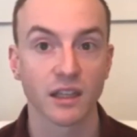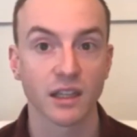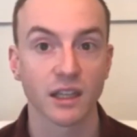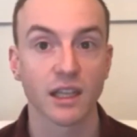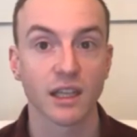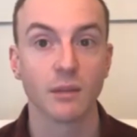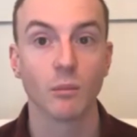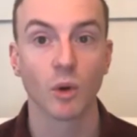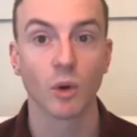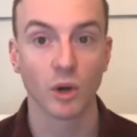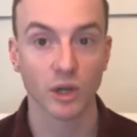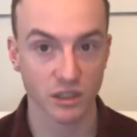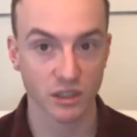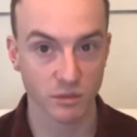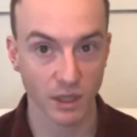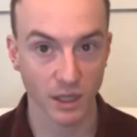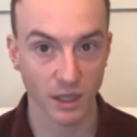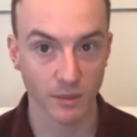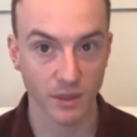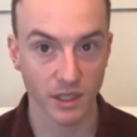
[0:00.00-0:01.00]
in mortgage
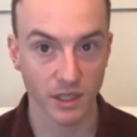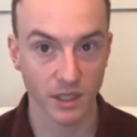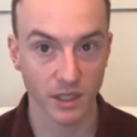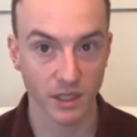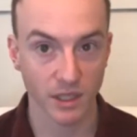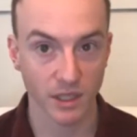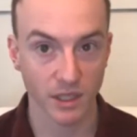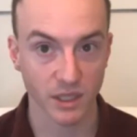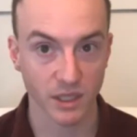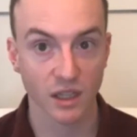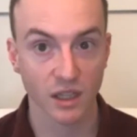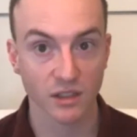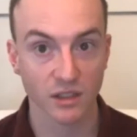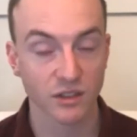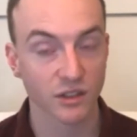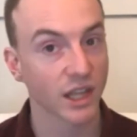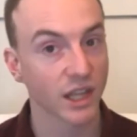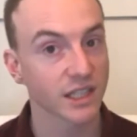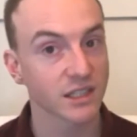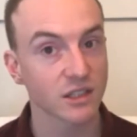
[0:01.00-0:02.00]
payments.
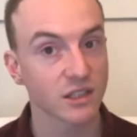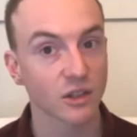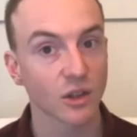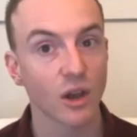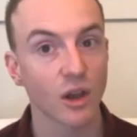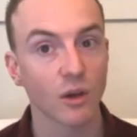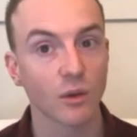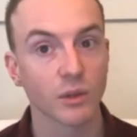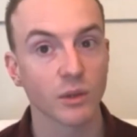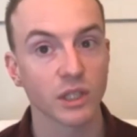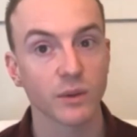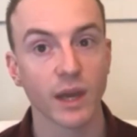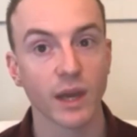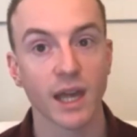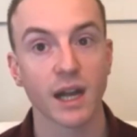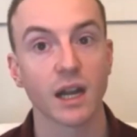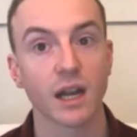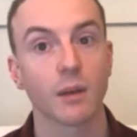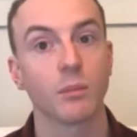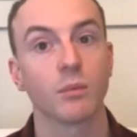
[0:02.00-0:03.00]
So that's a lot when you
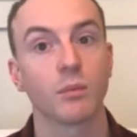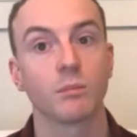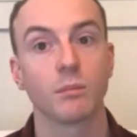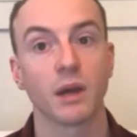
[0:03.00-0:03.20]
add it up